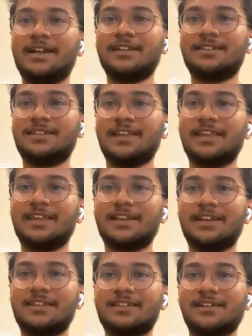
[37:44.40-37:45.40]
just taking an
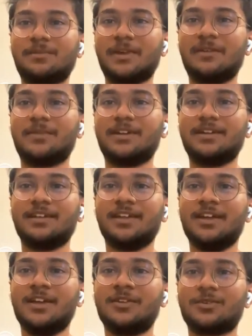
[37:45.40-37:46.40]
additional payment.
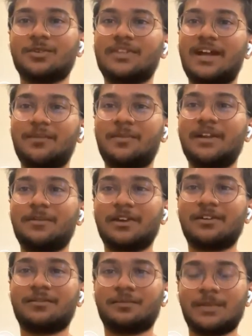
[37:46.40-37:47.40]
So that might
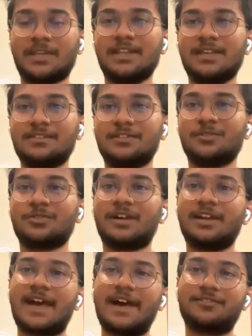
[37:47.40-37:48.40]
become an issue. So
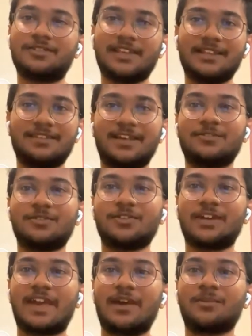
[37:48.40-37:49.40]
I'd have to like check through the
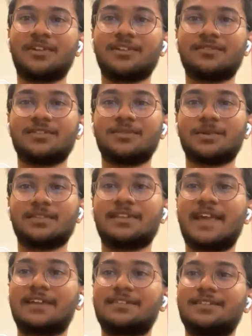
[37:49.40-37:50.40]
camera if this person
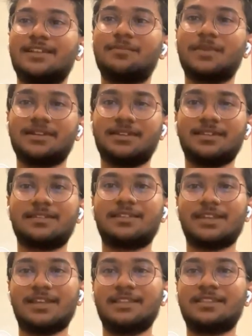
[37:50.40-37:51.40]
actually picked this
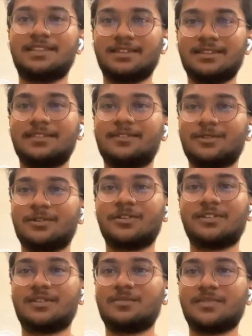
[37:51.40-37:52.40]
in this store or
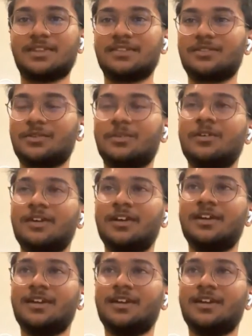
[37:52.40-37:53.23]
something. So